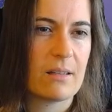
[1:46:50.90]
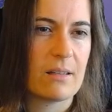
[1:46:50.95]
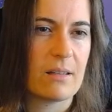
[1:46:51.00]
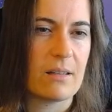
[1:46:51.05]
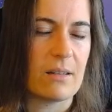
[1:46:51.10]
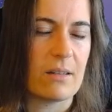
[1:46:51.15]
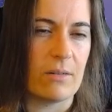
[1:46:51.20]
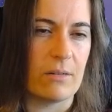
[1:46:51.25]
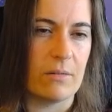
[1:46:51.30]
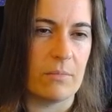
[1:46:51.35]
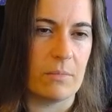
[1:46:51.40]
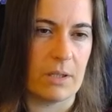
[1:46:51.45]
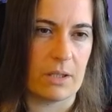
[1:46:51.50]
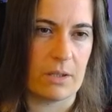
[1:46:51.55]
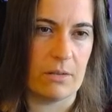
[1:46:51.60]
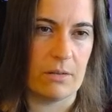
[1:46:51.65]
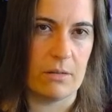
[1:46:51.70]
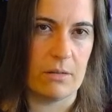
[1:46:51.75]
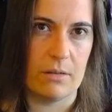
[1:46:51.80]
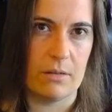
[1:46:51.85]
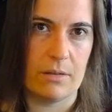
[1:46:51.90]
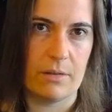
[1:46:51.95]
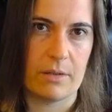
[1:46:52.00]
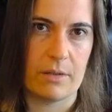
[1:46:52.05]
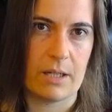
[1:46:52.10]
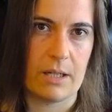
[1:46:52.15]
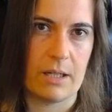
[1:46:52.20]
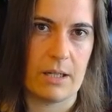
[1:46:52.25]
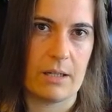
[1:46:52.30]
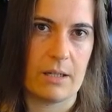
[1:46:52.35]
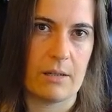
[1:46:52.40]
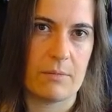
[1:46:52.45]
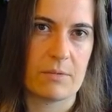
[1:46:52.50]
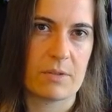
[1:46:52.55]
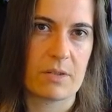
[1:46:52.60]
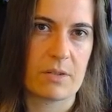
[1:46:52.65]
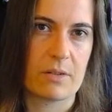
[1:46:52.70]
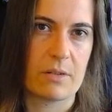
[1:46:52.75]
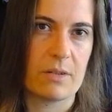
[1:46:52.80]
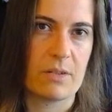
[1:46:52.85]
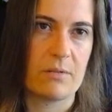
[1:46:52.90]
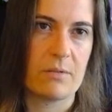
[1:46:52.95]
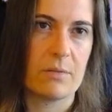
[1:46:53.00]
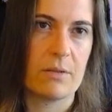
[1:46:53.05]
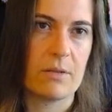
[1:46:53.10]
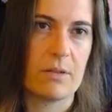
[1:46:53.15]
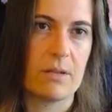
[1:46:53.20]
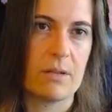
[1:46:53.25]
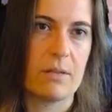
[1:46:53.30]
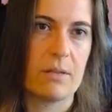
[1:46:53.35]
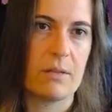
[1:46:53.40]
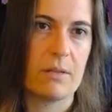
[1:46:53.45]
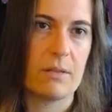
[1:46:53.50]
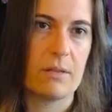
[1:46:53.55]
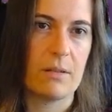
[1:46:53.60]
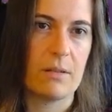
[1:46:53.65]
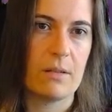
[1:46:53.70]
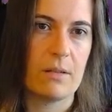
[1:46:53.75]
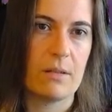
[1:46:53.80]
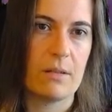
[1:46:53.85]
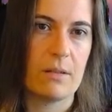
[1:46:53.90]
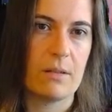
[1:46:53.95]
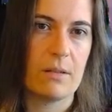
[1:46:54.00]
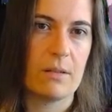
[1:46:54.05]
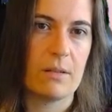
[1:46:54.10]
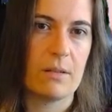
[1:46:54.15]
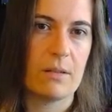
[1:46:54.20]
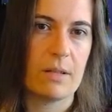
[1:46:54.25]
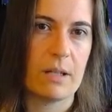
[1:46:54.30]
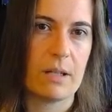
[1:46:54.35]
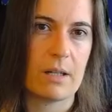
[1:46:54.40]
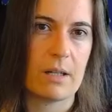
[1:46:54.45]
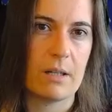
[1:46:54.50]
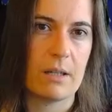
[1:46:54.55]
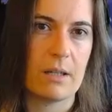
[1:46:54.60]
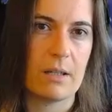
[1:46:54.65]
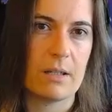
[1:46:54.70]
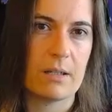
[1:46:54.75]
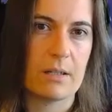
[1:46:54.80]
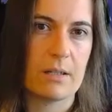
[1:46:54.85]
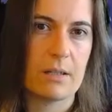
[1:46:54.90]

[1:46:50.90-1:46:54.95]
Oh my god. Okay, yeah, I'm just going to do it on that island.